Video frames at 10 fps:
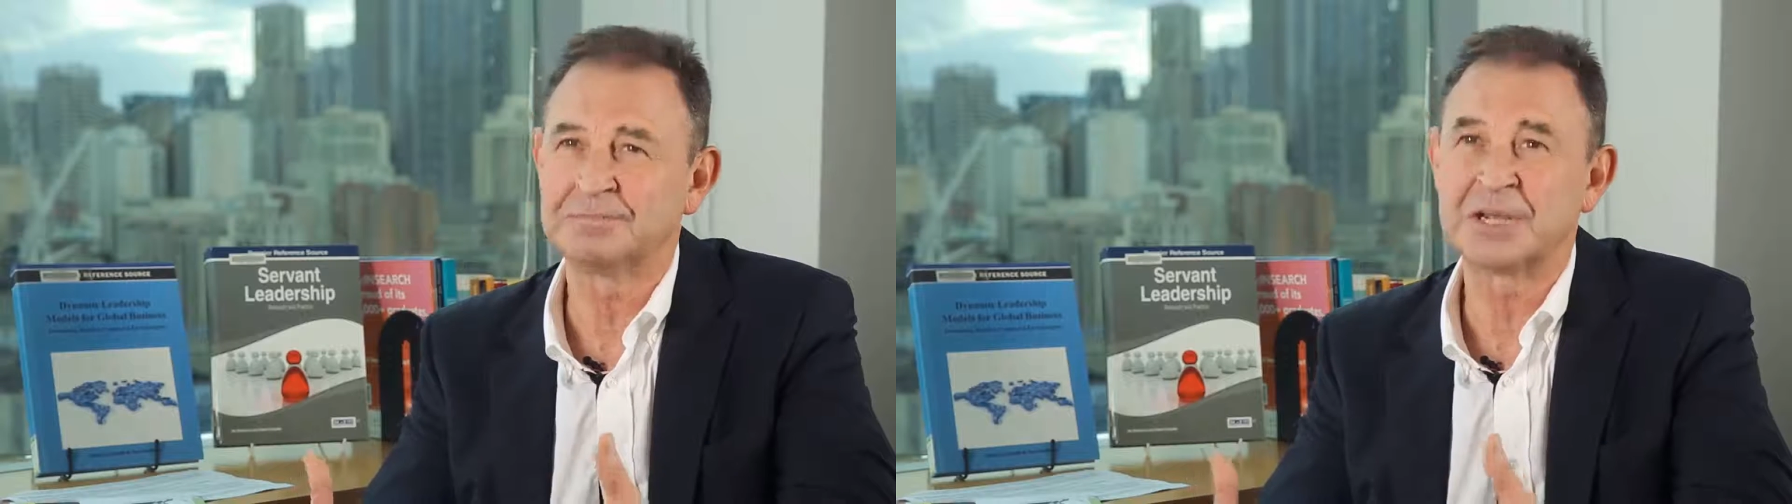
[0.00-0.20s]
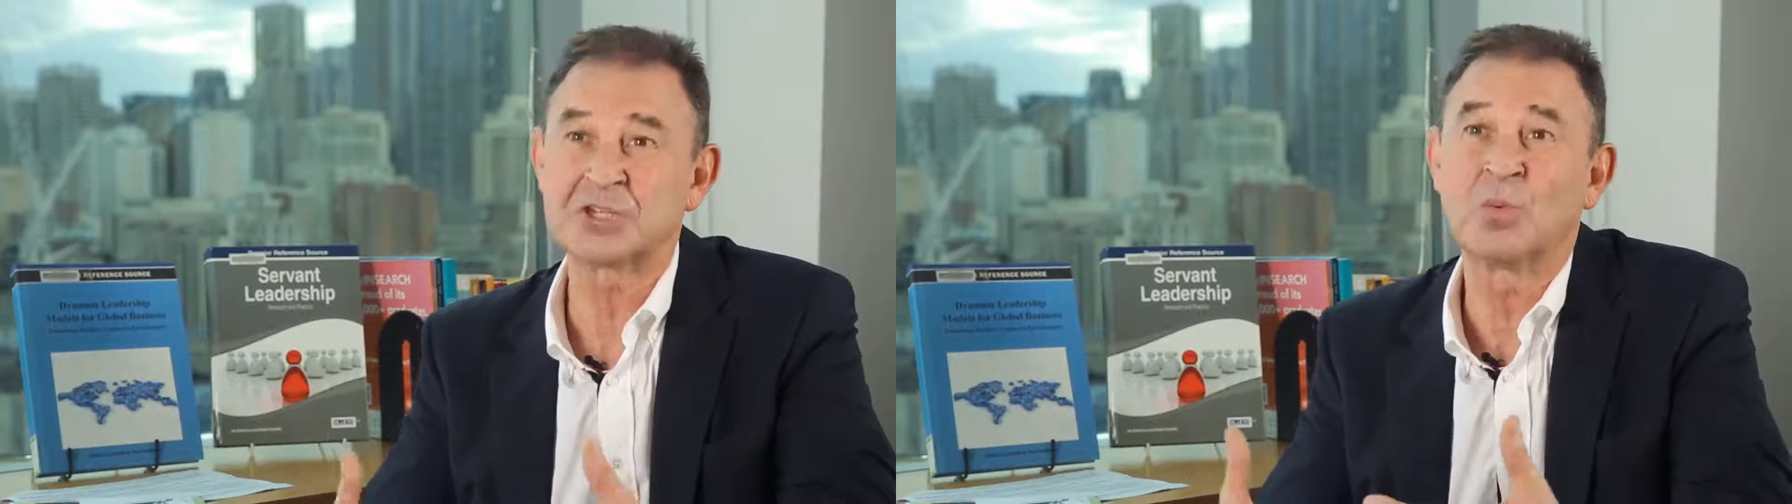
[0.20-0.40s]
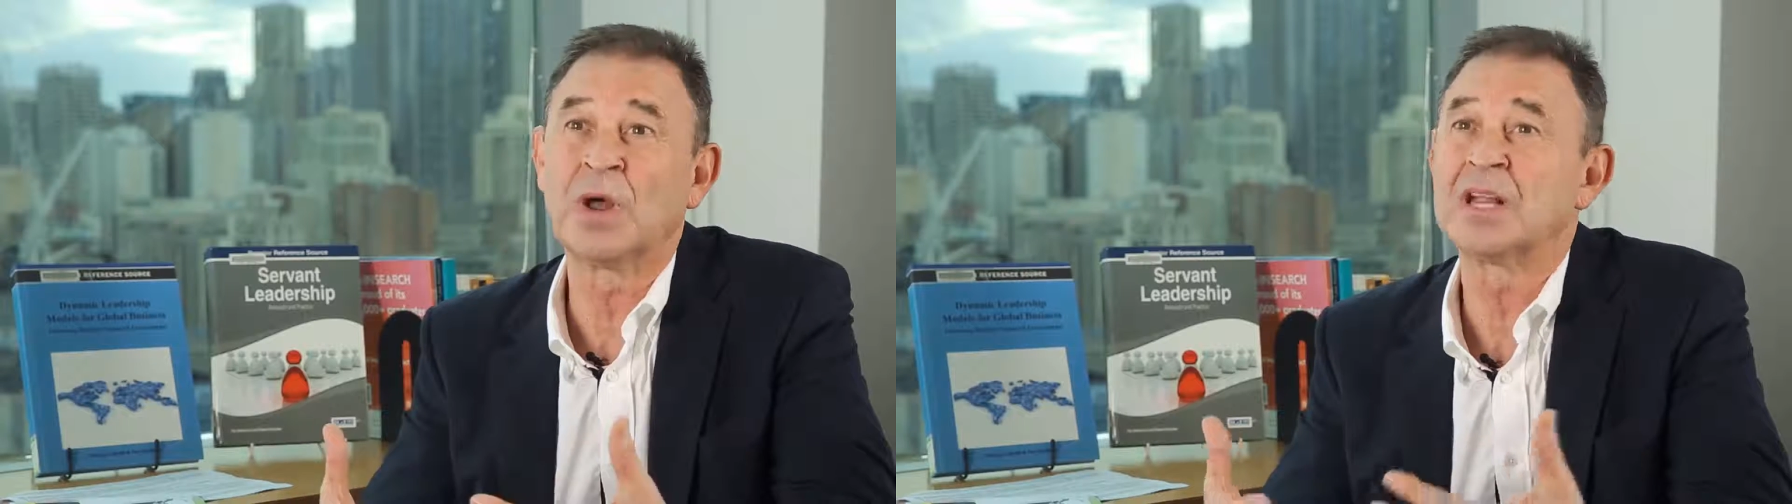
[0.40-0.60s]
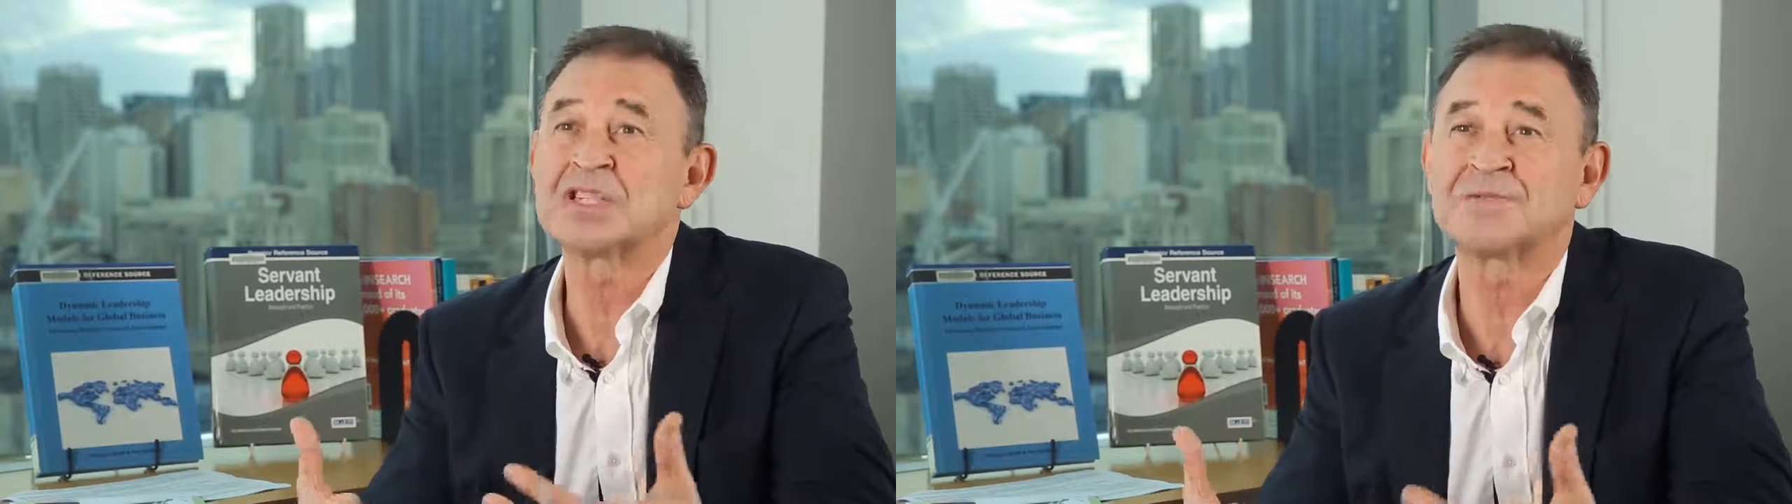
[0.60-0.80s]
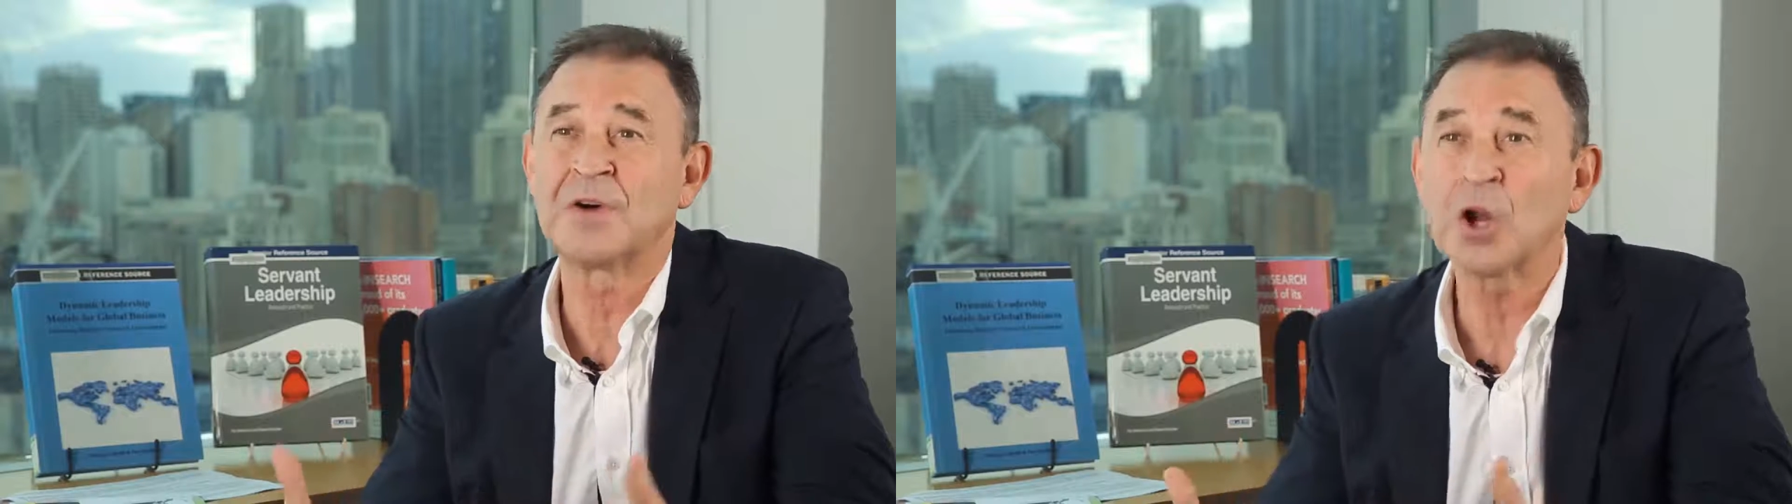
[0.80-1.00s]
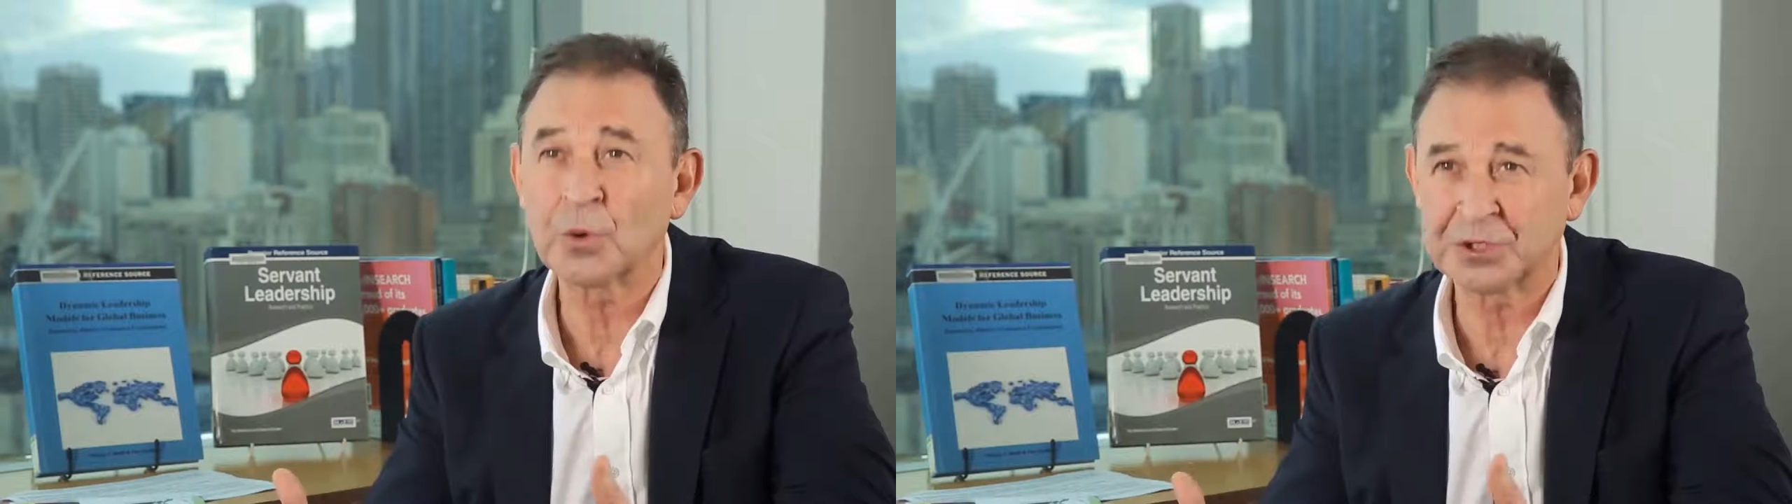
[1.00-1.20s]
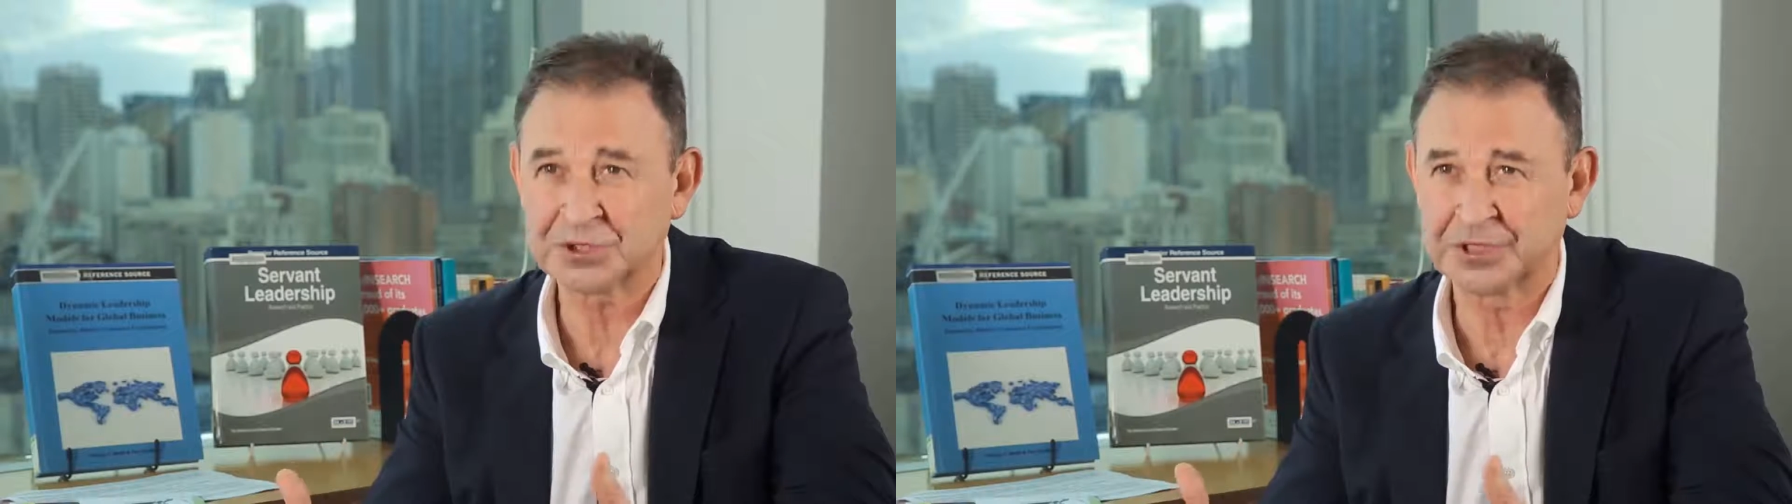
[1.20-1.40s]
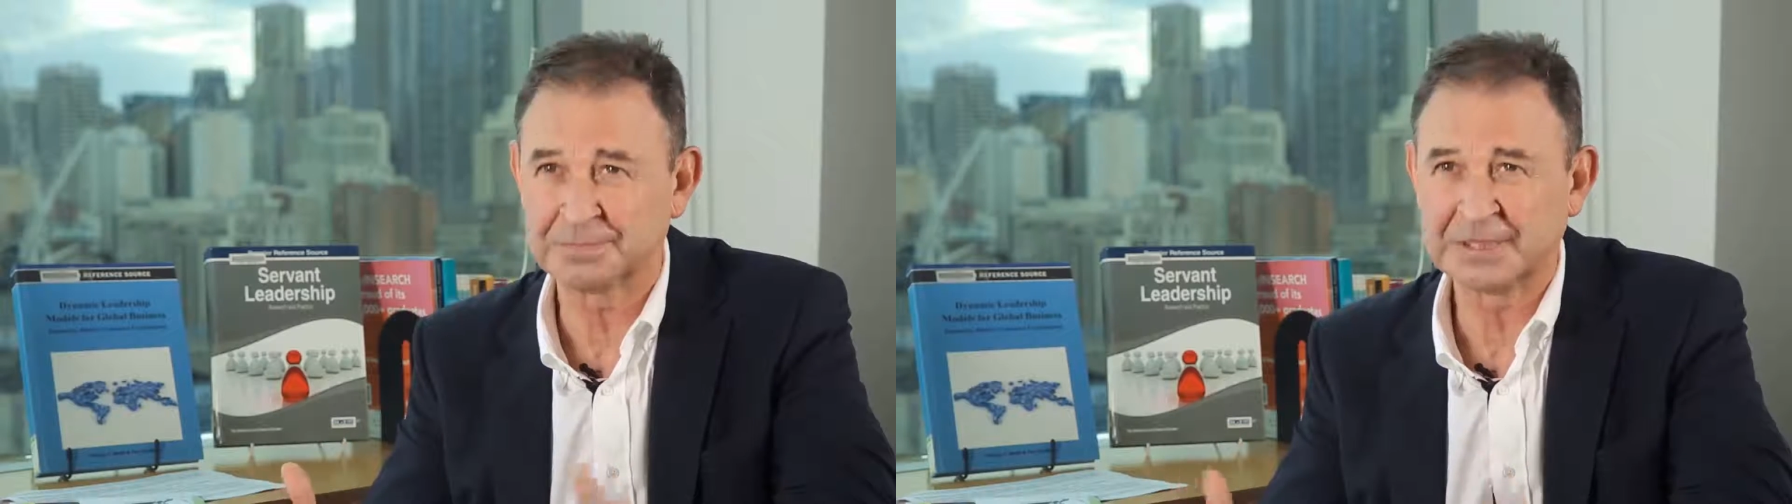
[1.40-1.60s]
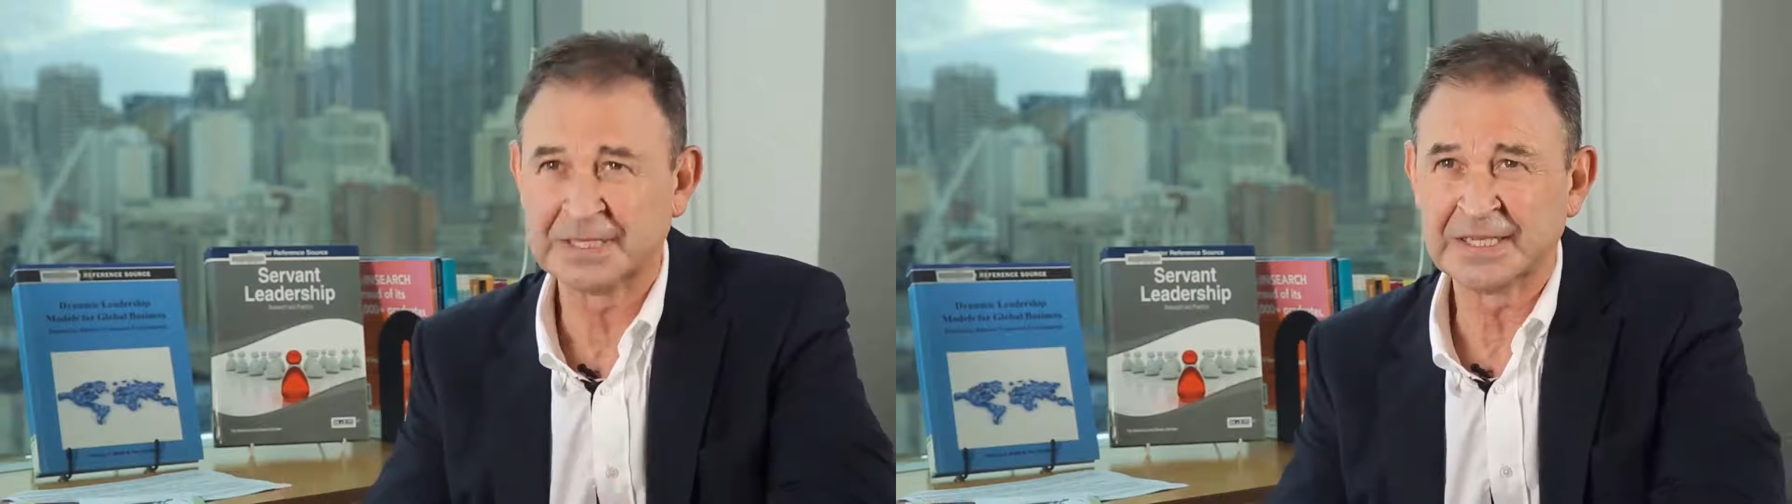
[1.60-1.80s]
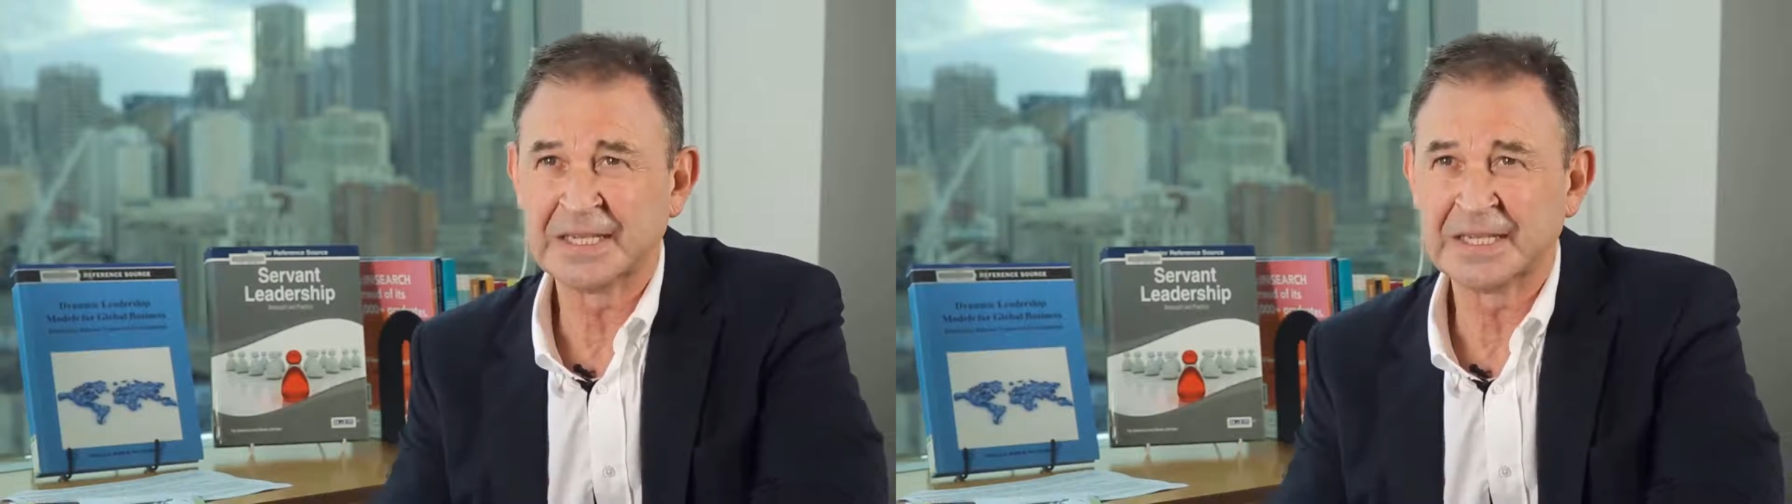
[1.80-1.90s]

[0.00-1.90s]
as well as followership.